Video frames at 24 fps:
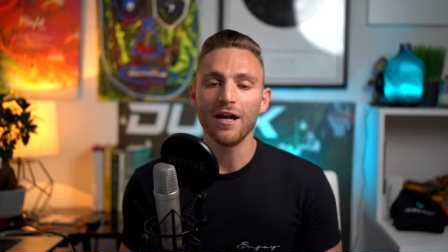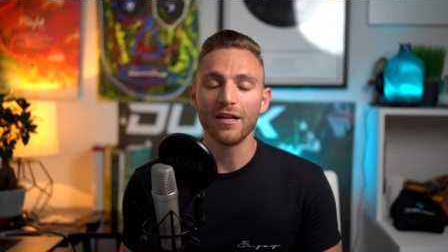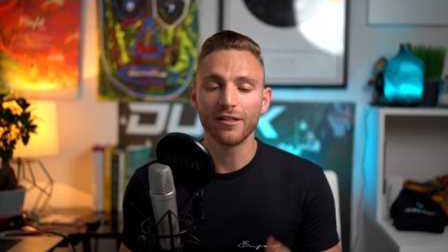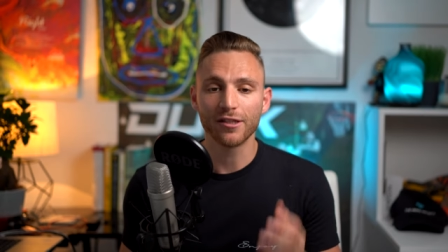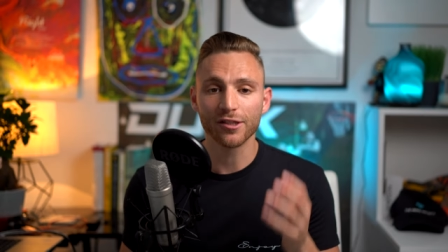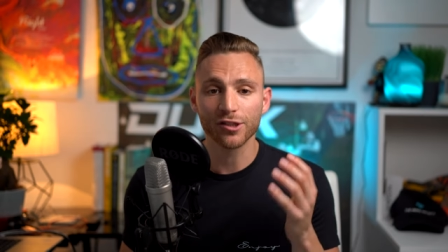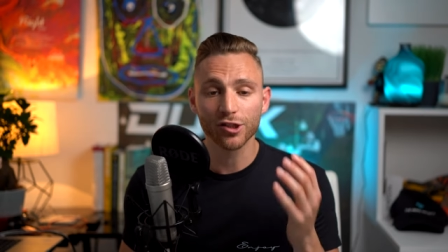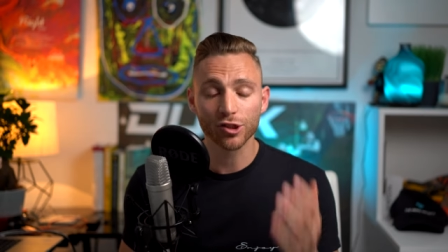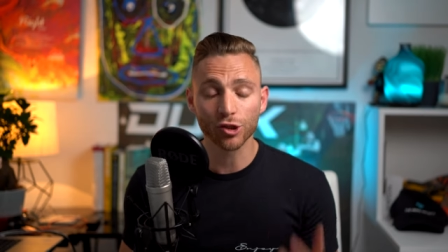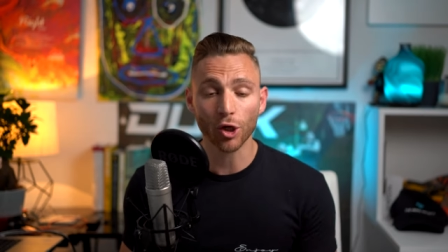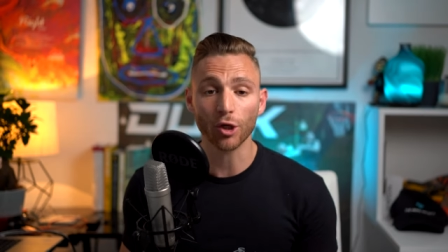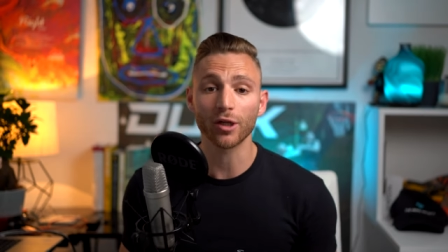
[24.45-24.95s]

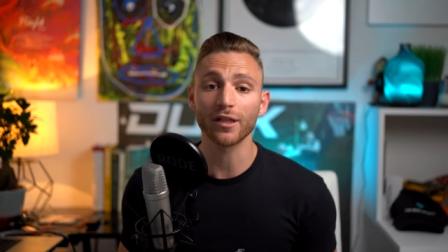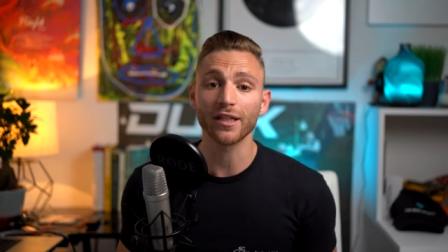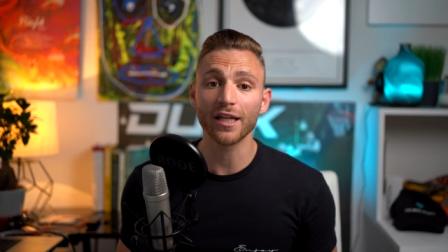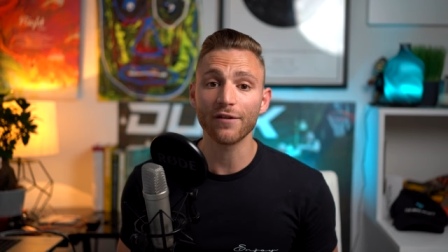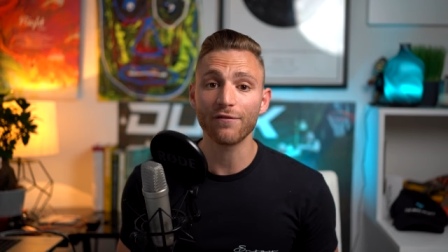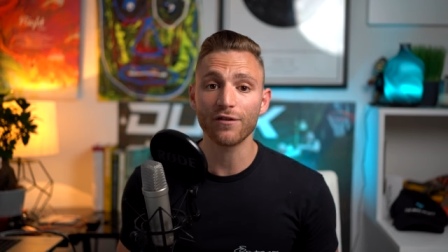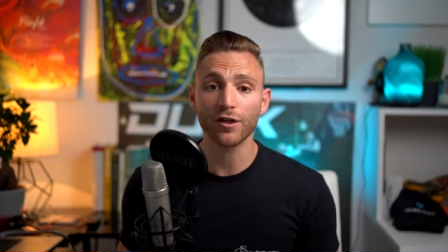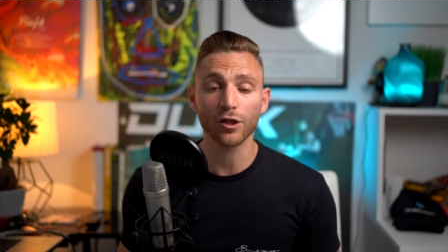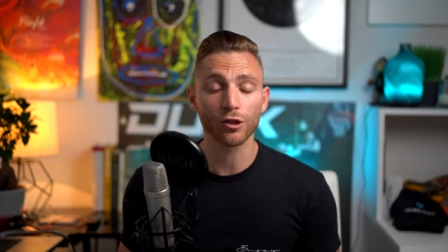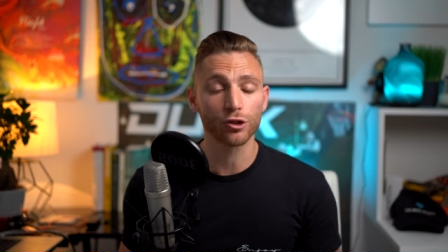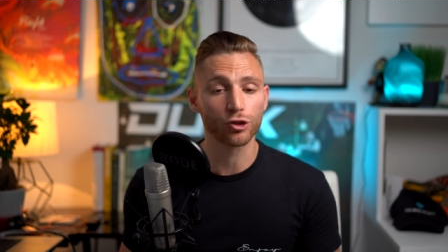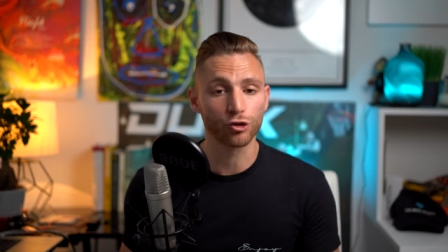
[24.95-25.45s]
to start
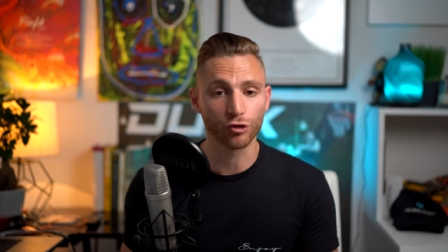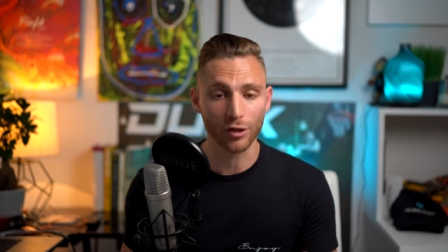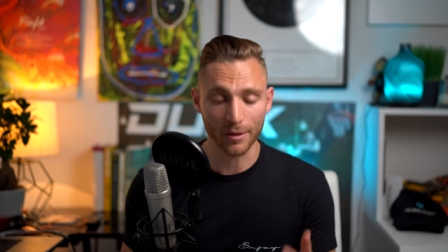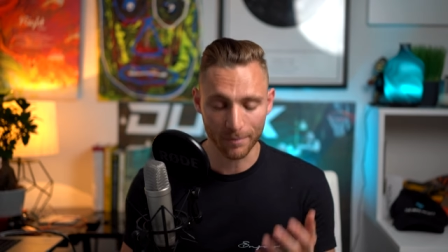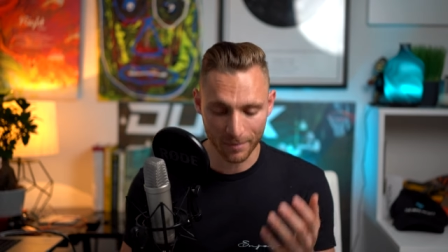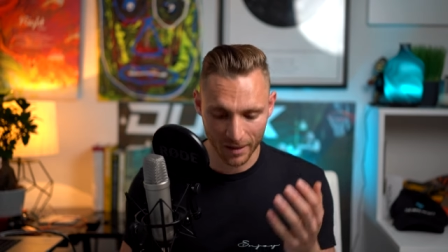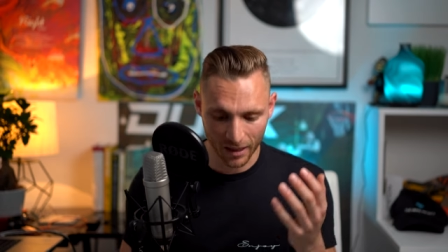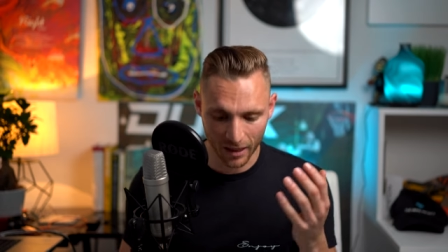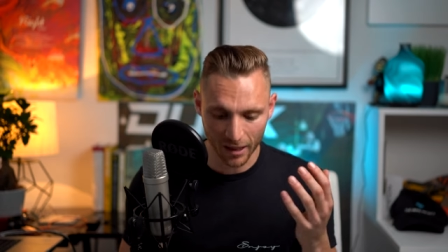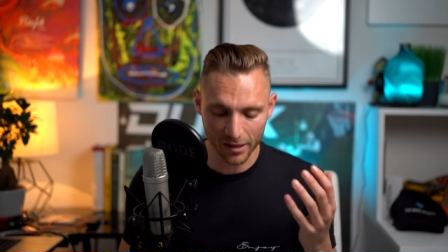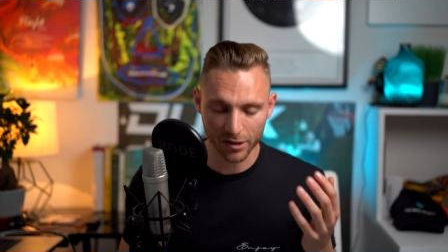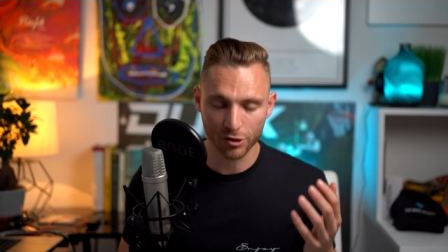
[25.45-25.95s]
living your dream
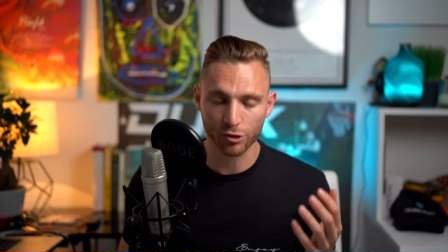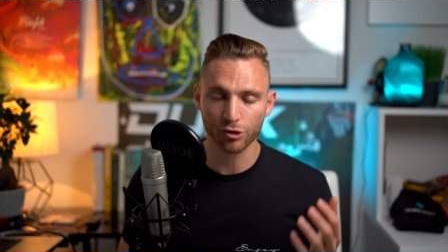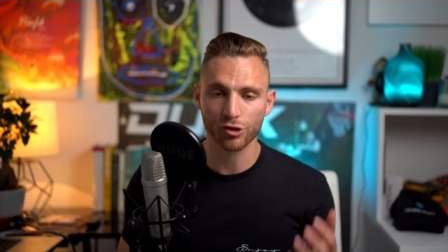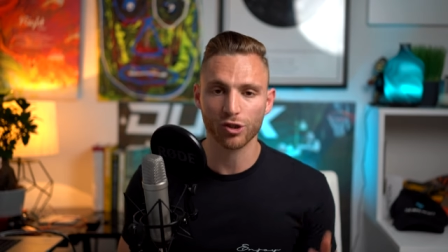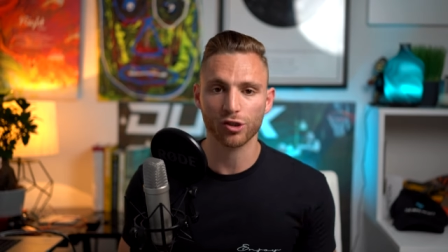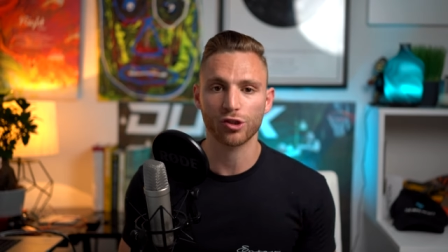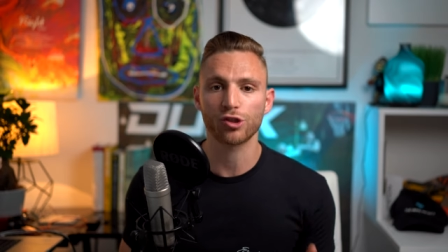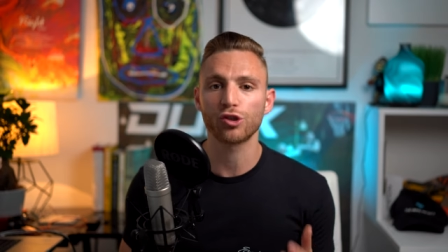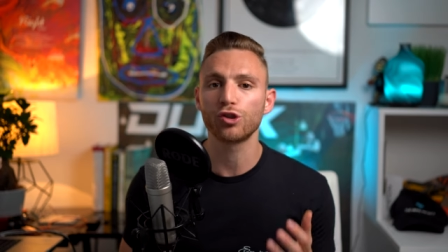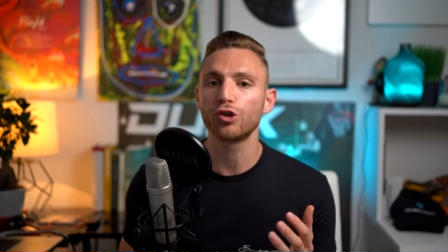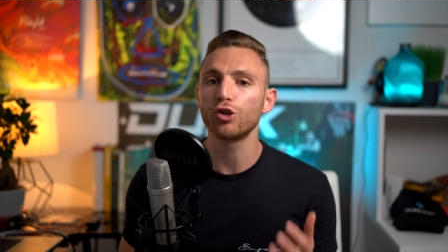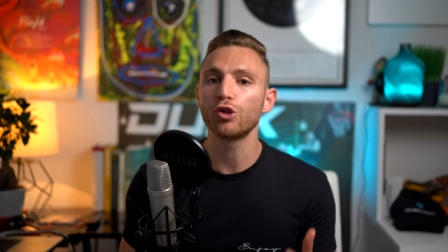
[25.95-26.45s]
because there's
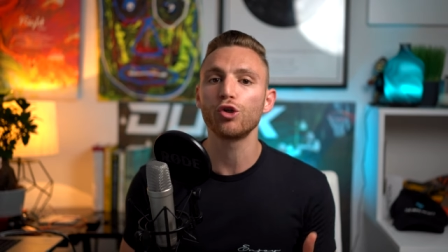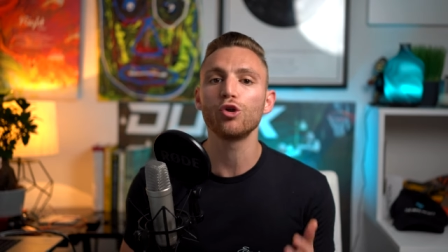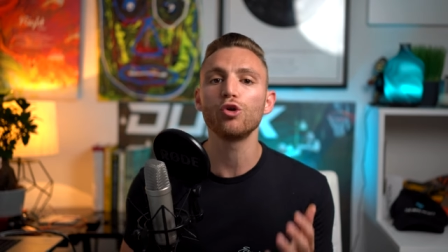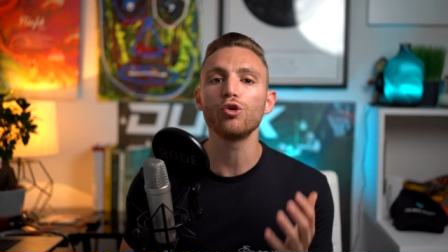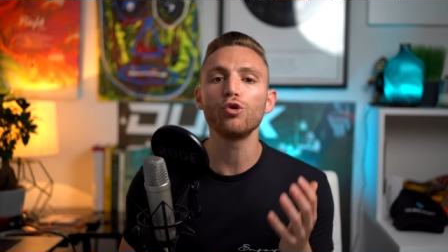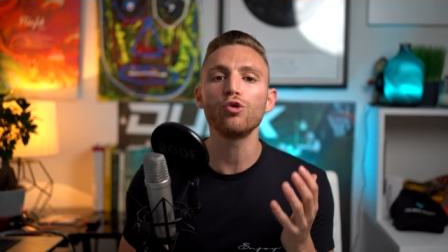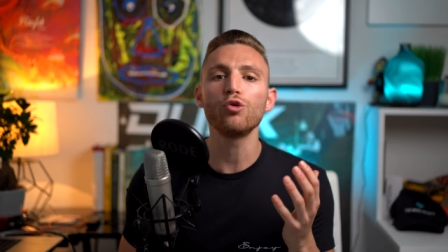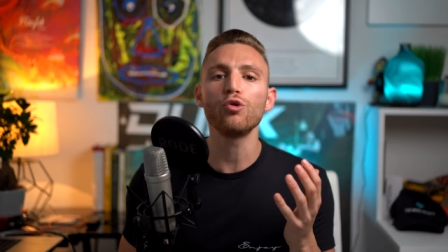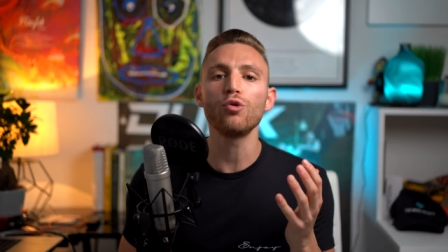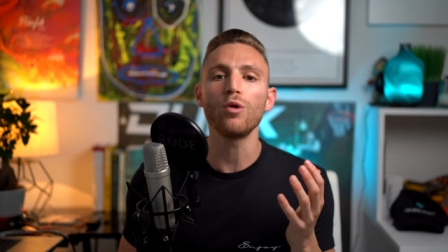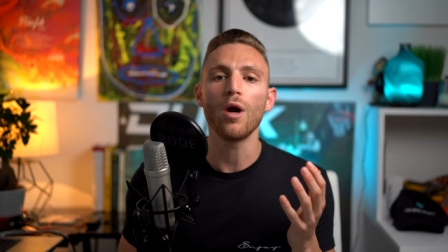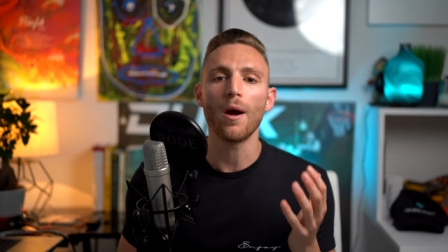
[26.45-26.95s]
just
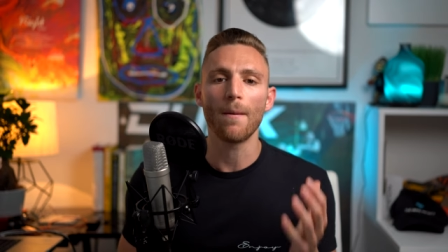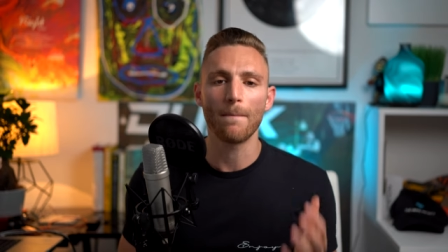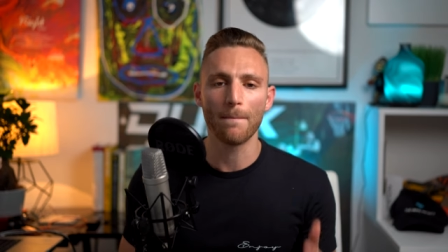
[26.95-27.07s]
too